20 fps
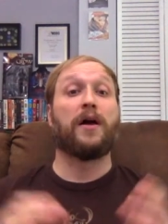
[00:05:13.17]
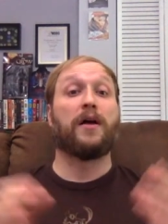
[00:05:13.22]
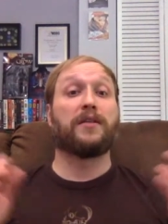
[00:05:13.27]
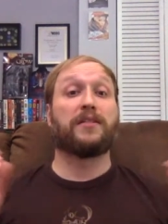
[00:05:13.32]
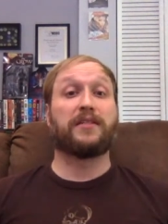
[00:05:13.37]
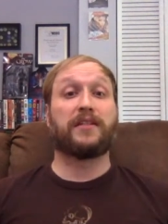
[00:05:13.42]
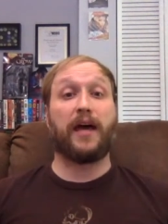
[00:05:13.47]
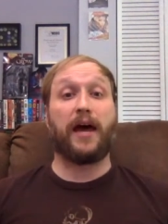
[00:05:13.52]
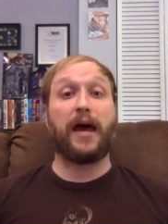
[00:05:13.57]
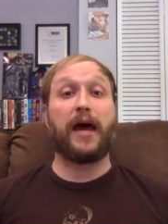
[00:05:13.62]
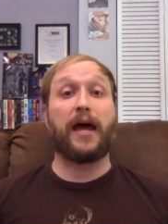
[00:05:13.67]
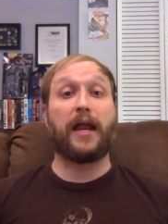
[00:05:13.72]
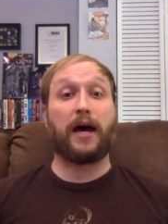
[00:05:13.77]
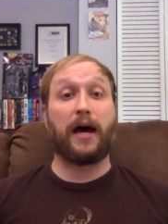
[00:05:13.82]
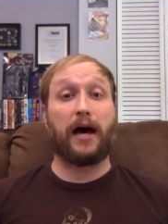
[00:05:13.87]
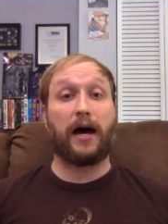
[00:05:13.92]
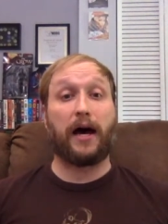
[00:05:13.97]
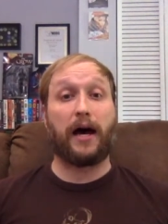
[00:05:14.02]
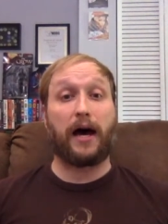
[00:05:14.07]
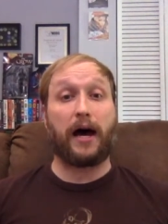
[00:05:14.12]
said,
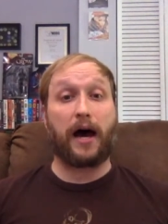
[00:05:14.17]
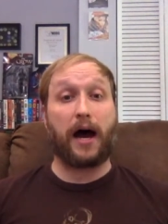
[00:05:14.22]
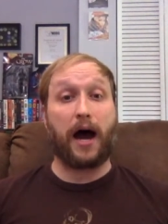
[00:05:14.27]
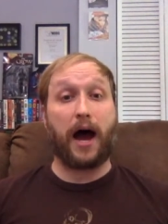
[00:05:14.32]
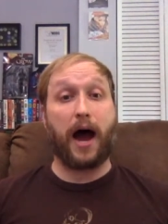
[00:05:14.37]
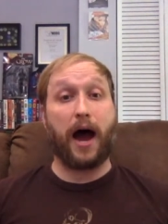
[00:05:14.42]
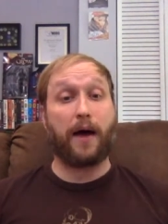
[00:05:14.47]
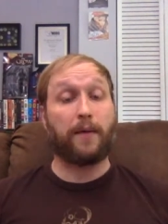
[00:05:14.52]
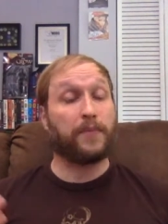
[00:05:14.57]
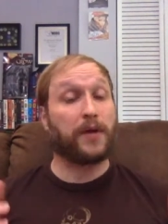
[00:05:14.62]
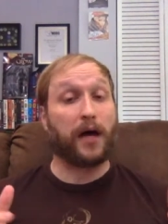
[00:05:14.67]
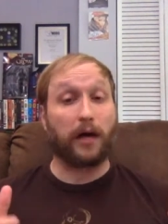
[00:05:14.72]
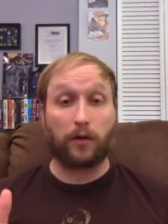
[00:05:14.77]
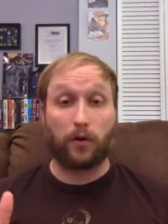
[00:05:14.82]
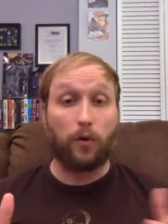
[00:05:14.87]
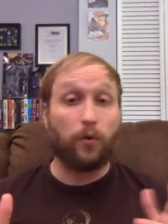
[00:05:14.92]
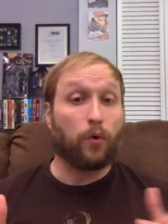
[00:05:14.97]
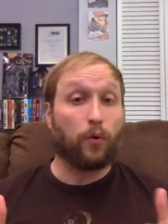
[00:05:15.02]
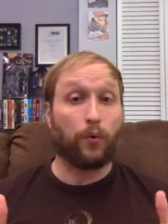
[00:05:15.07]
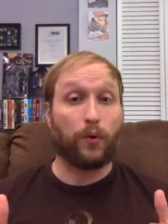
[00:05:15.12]
uh, I'm not
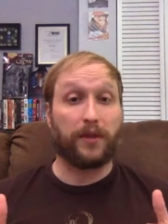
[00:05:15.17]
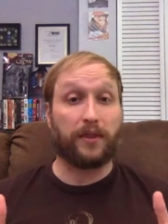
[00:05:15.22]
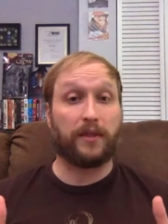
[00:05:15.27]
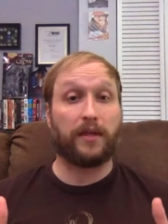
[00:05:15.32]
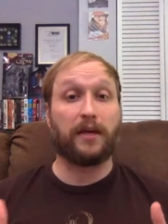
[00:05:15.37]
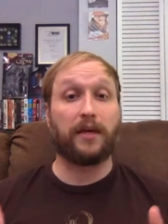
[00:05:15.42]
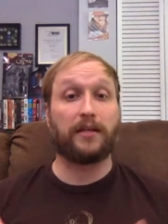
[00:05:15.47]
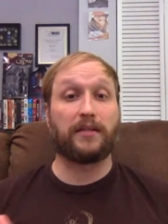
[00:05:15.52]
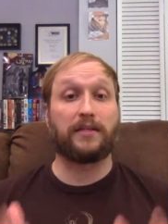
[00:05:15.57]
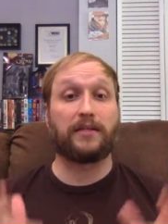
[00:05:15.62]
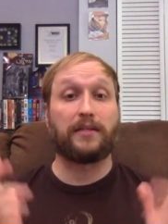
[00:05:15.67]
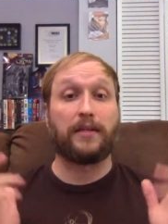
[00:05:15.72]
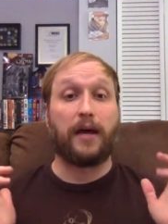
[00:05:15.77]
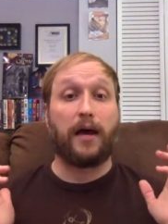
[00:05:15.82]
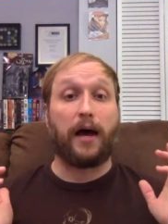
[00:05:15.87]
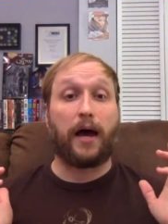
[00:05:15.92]
cool with this.